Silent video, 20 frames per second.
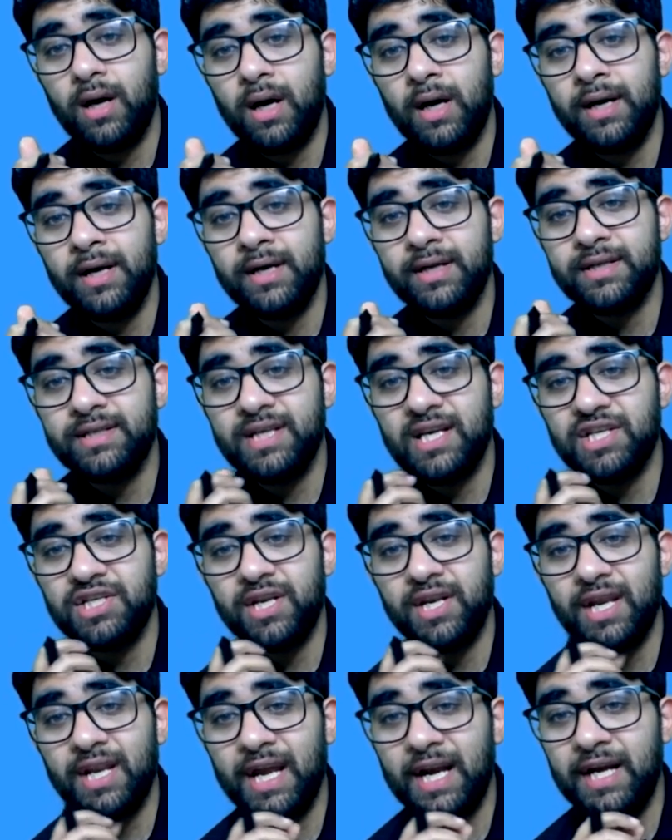under
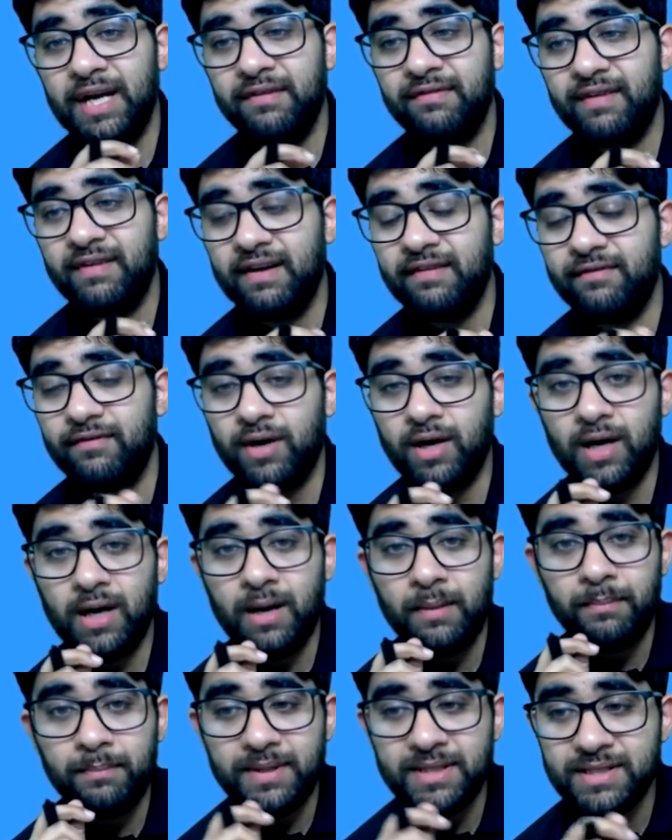section 95 for
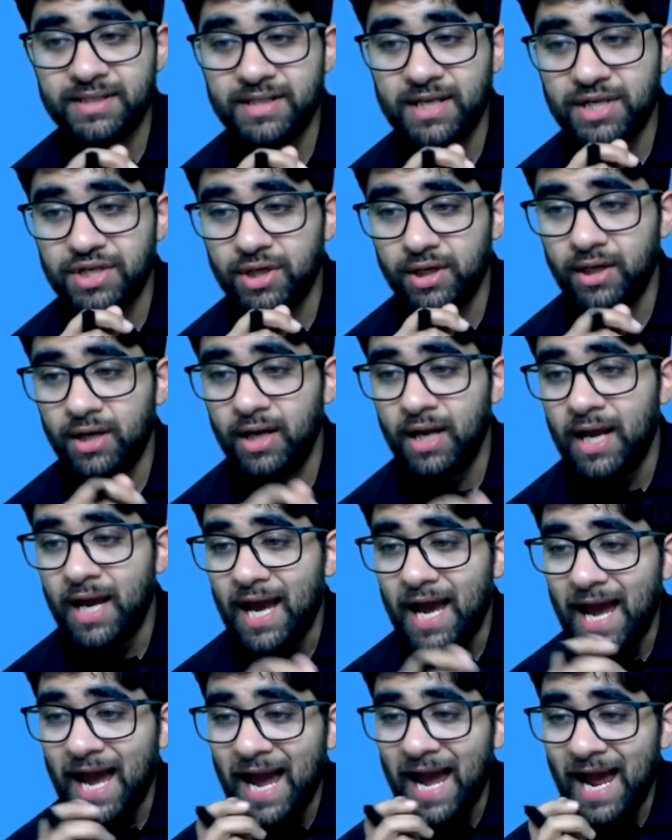compensation,
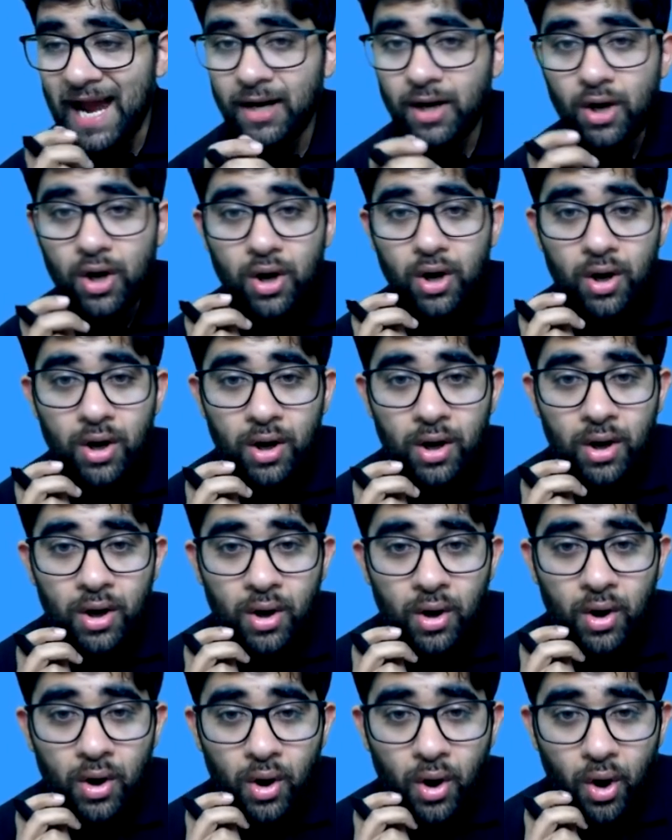and
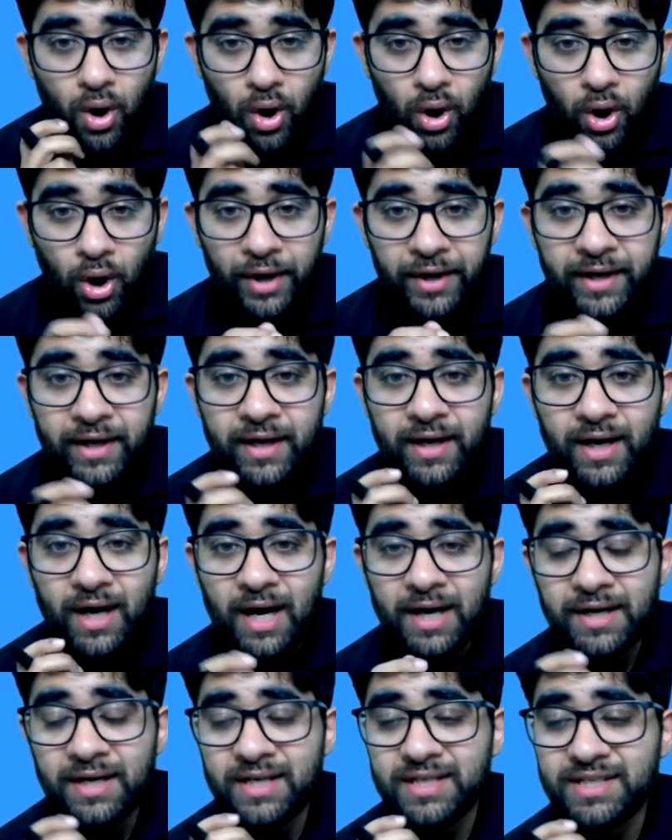order
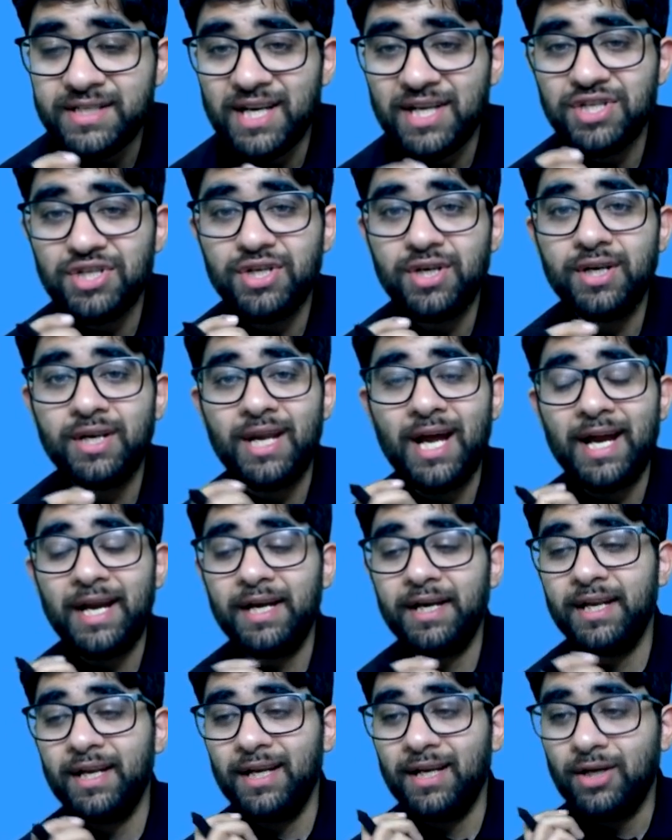under section
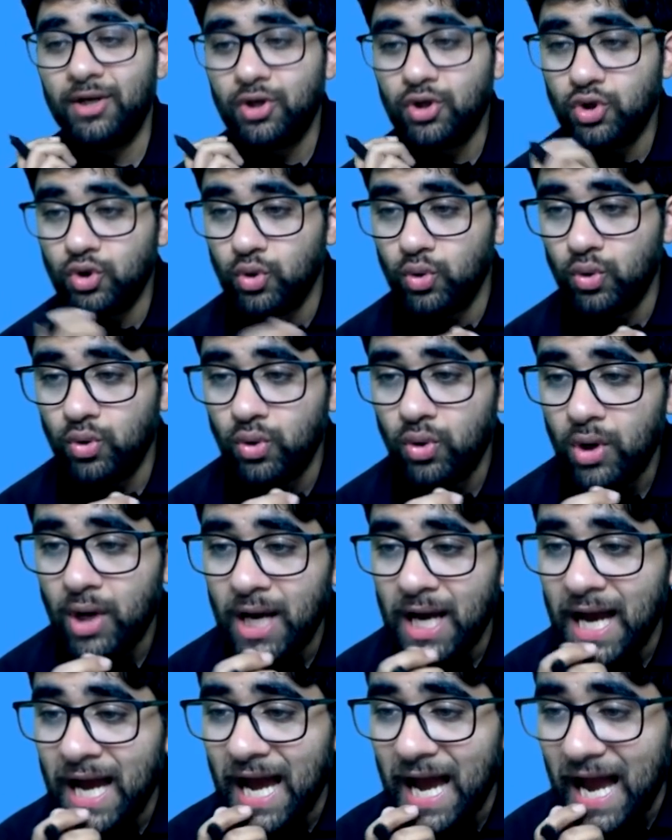92,
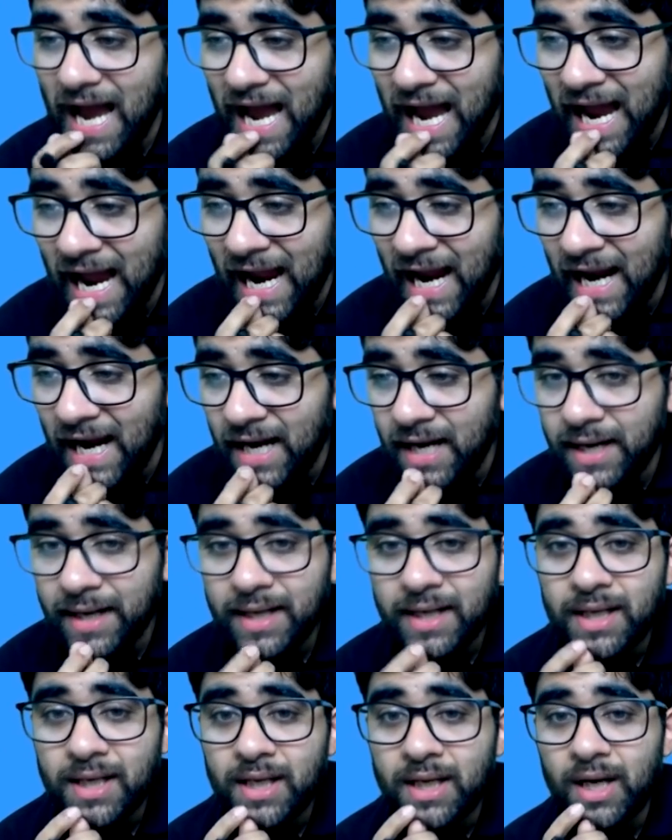and
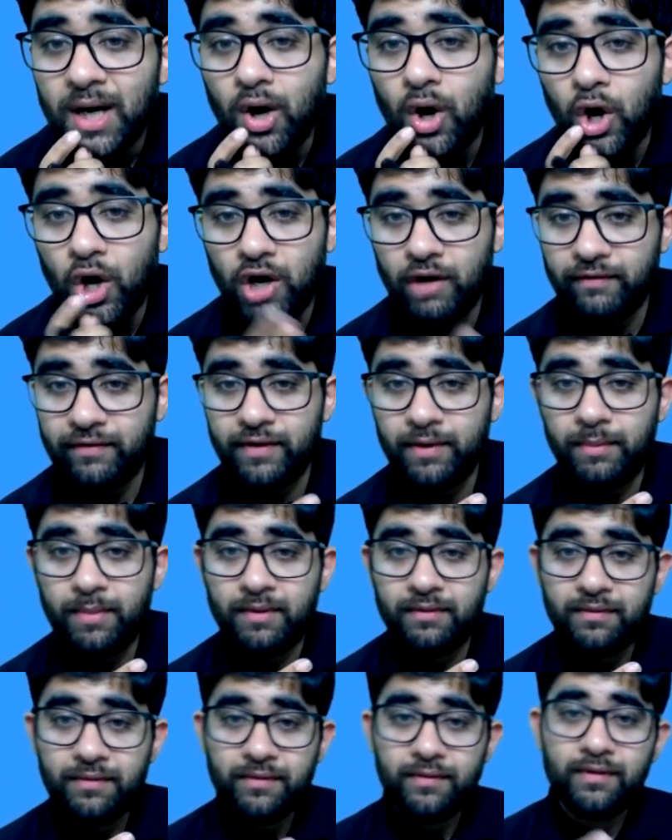all of the above.
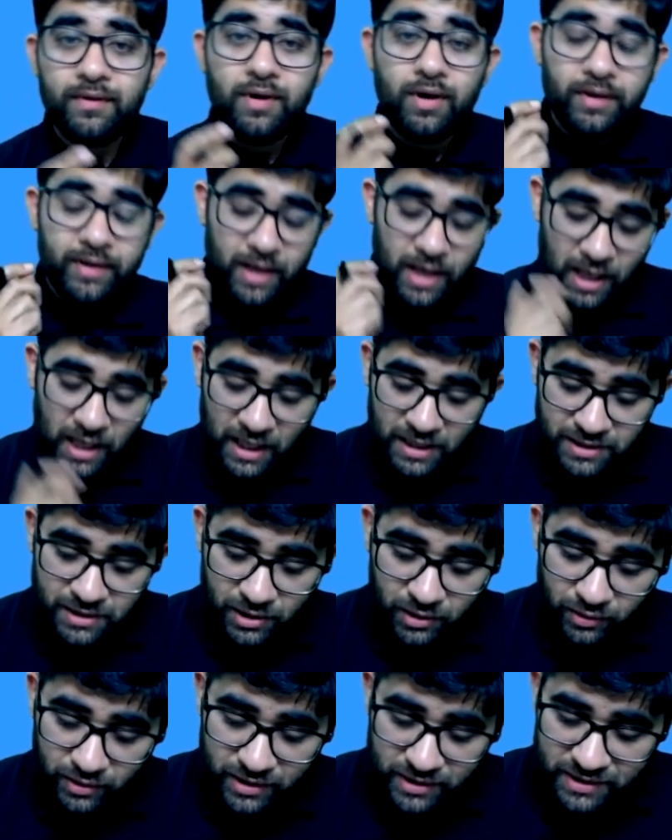The answer
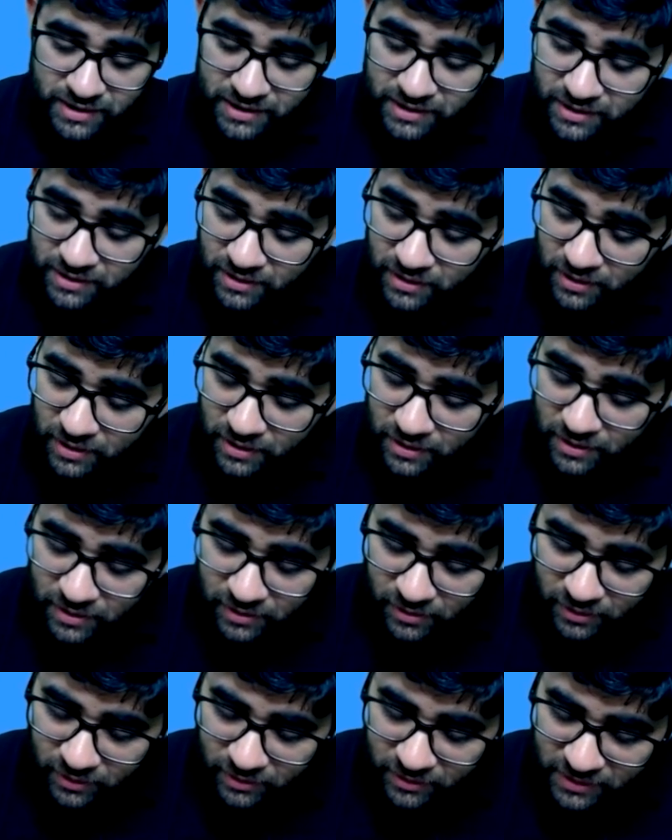to this is,
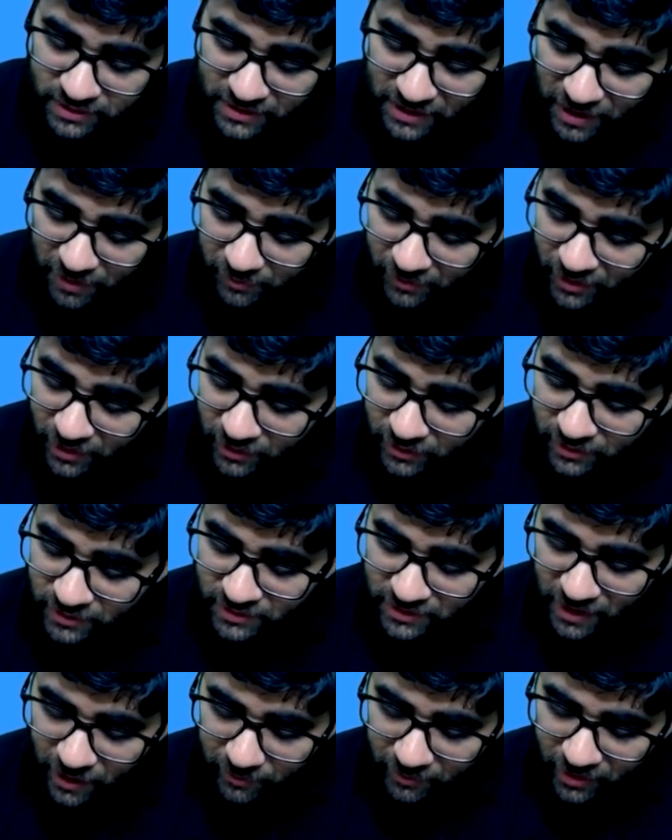this can be done, this
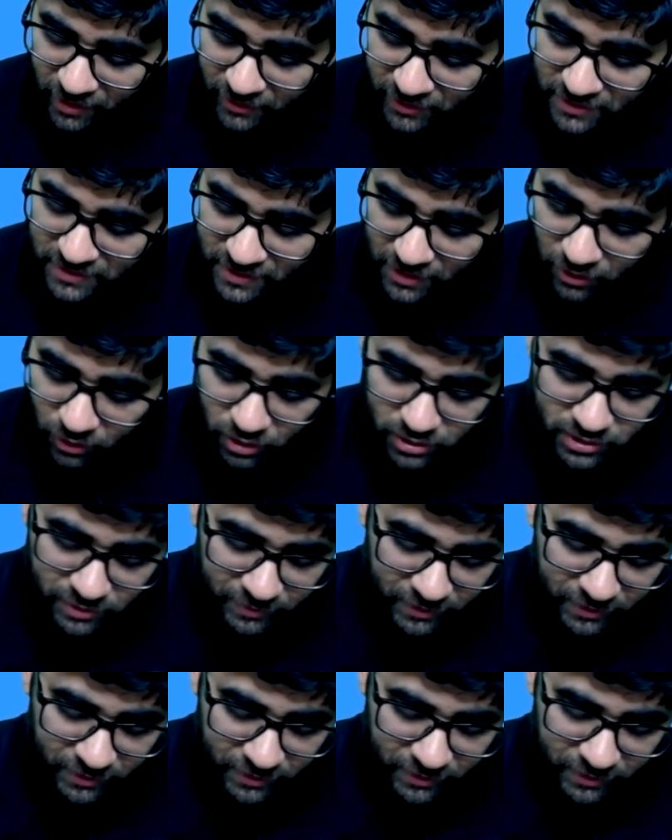can be done, this can also be